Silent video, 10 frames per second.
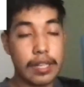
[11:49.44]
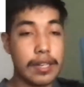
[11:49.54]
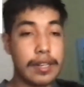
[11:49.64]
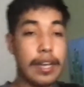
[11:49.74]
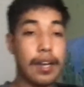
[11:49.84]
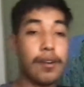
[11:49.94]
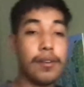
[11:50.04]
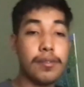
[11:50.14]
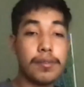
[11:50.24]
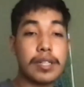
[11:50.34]

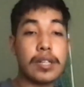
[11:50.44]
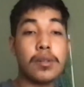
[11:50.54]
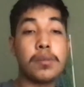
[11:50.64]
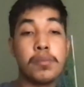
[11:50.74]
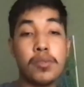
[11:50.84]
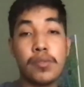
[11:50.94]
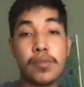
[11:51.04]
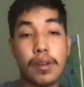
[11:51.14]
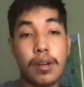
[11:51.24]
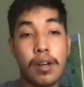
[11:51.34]
now we're gonna go move
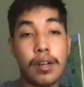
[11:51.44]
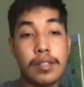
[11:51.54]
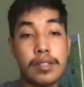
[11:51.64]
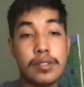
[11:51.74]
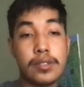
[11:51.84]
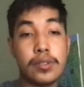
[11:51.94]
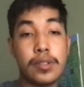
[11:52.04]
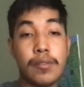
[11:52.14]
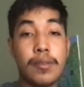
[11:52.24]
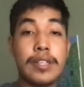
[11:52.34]
on to
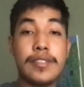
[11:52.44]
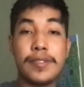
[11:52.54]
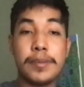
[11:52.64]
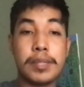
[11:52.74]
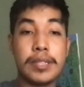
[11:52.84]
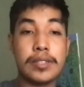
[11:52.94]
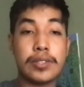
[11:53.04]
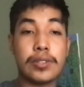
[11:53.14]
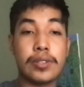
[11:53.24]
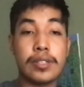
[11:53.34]
a really familiar
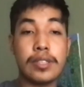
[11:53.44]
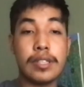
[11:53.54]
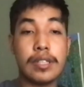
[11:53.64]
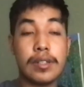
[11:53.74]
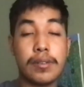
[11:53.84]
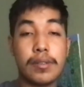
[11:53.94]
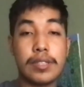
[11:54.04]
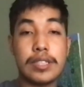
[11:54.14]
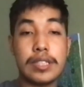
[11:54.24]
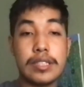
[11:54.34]
chord,
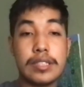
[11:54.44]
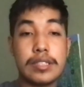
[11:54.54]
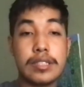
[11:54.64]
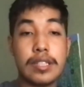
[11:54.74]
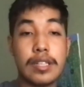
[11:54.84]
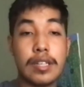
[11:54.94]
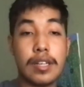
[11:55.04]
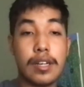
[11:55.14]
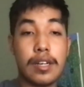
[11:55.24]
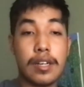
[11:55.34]
which is
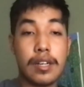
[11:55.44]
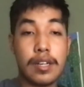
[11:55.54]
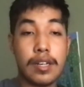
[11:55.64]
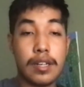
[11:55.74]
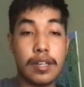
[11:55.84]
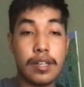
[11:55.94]
the